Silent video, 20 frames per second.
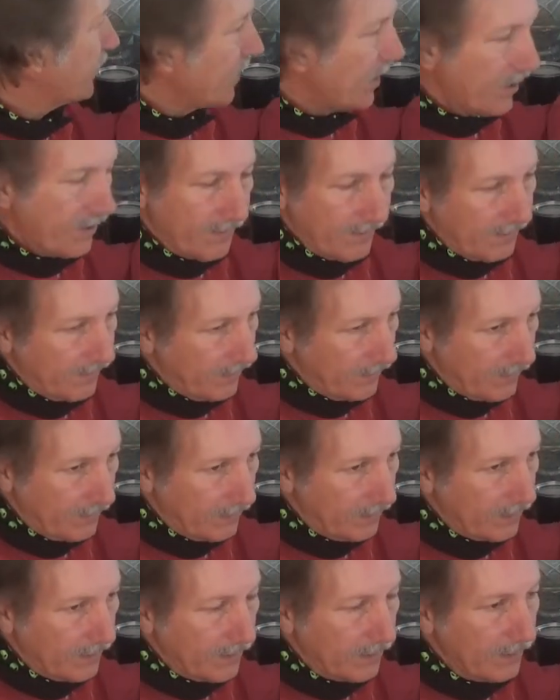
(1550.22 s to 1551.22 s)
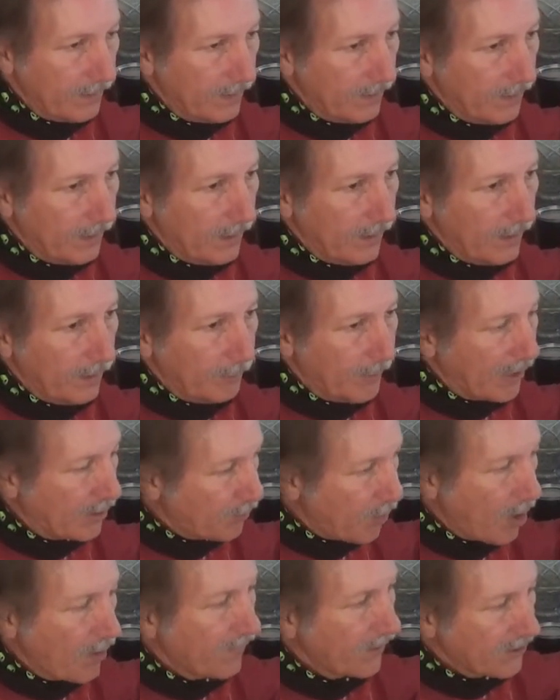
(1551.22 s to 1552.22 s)
in, makes
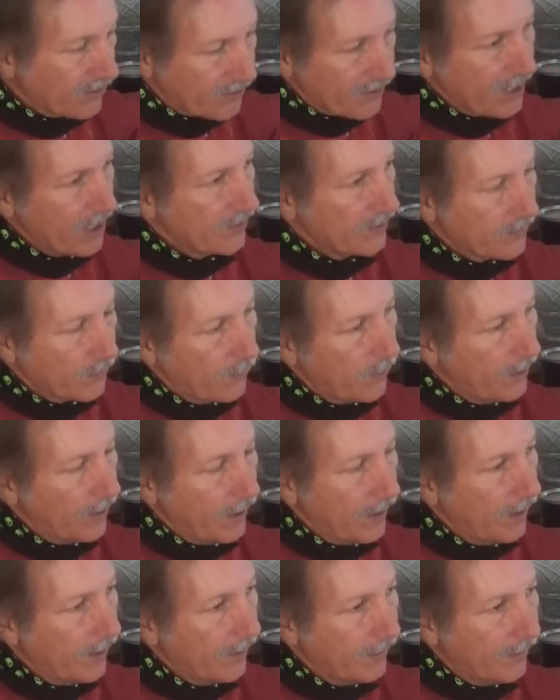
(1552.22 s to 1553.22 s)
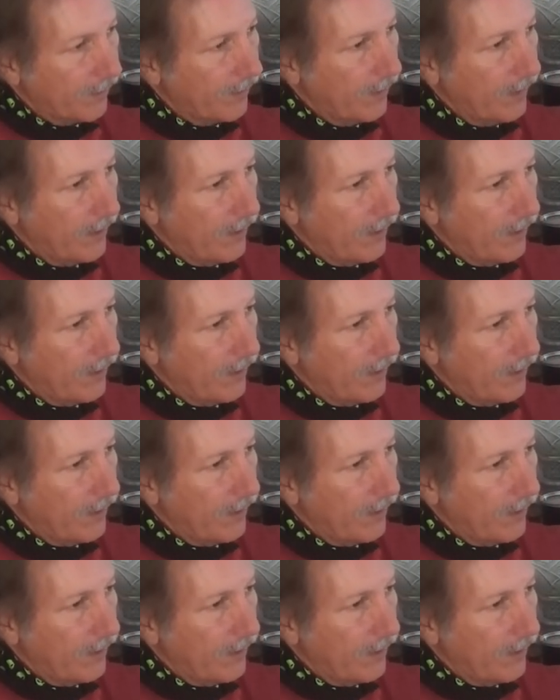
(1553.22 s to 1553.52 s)
perfect sense with